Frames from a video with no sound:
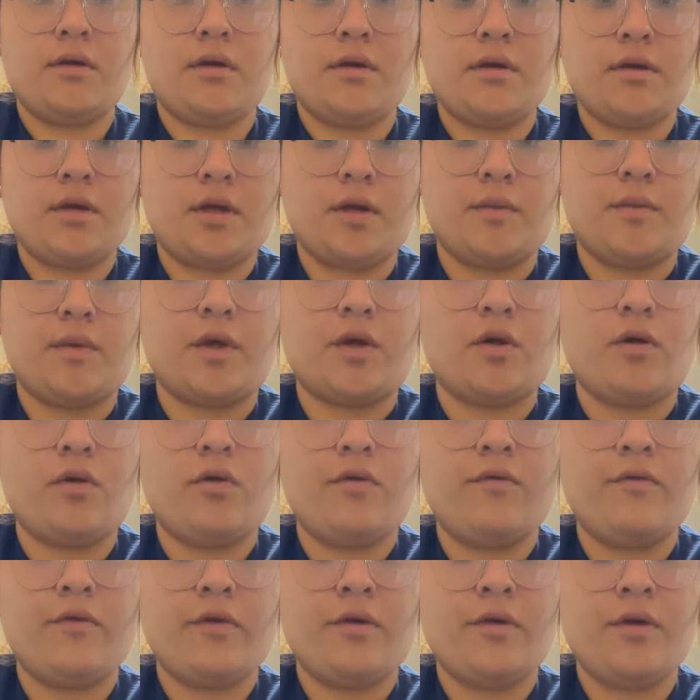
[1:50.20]
Coming
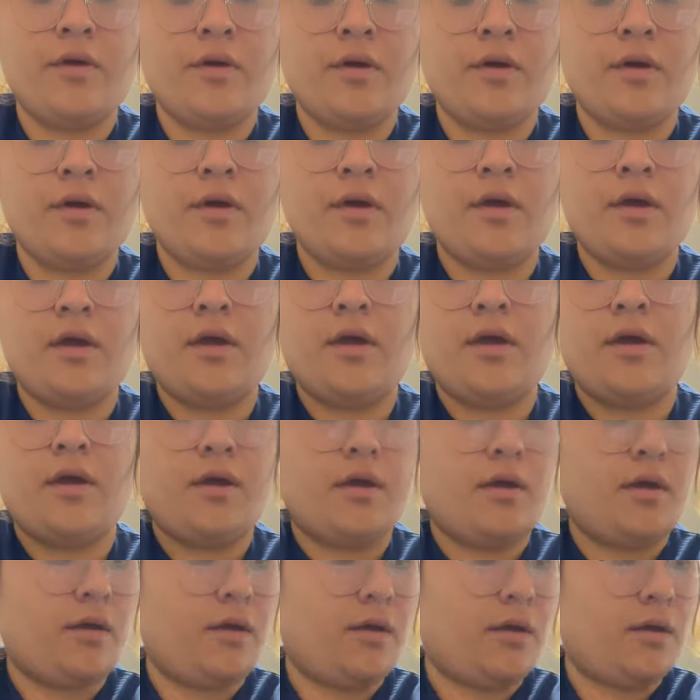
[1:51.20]
over,
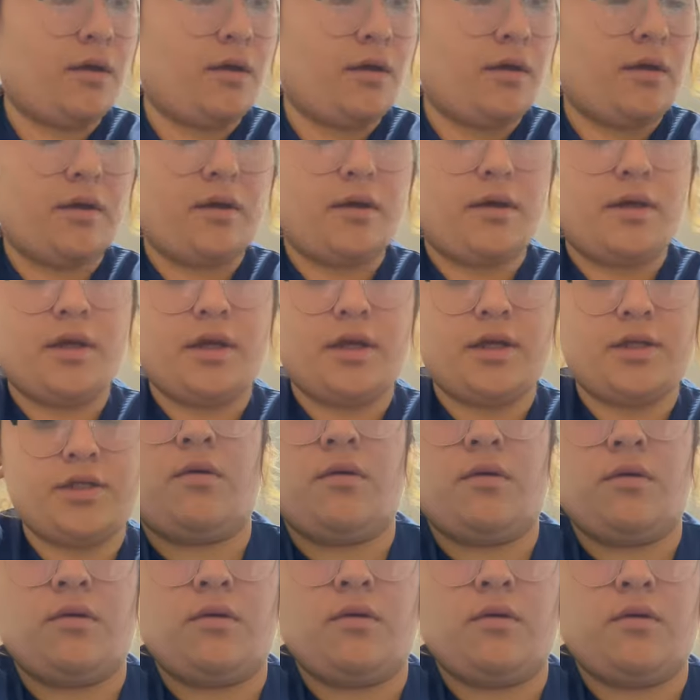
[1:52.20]
and
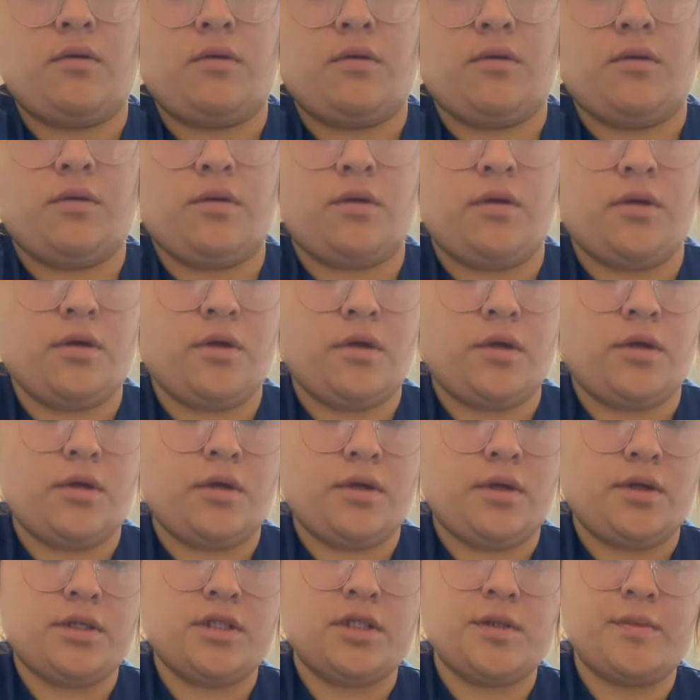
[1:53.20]

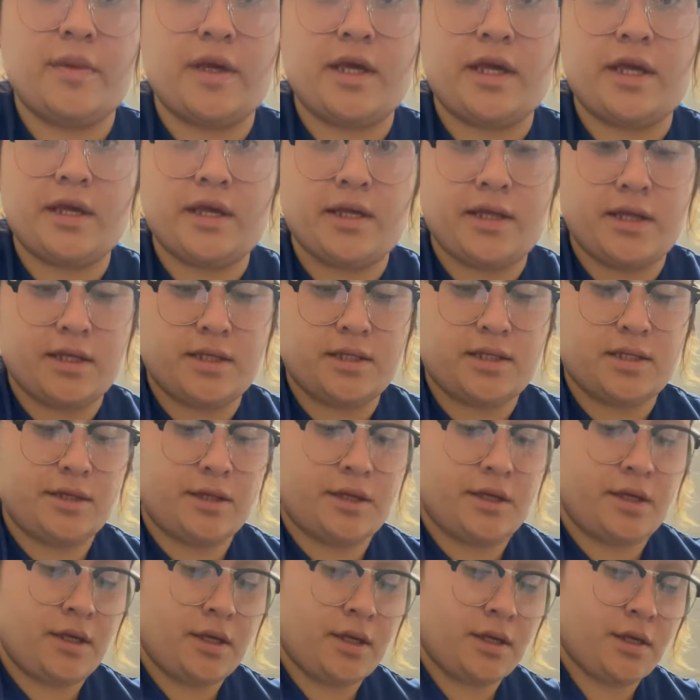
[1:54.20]
to make it easy,